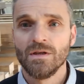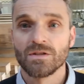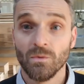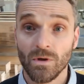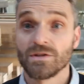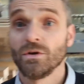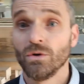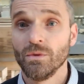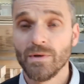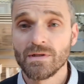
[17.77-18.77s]
So what is
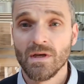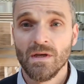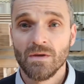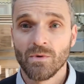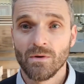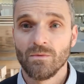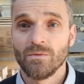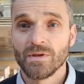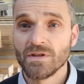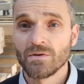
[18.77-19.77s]
Accoya wood? Well,
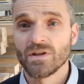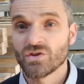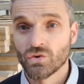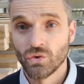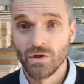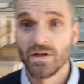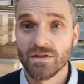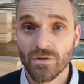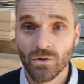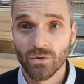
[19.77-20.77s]
there's no such tree
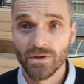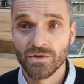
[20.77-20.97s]
as an Accoya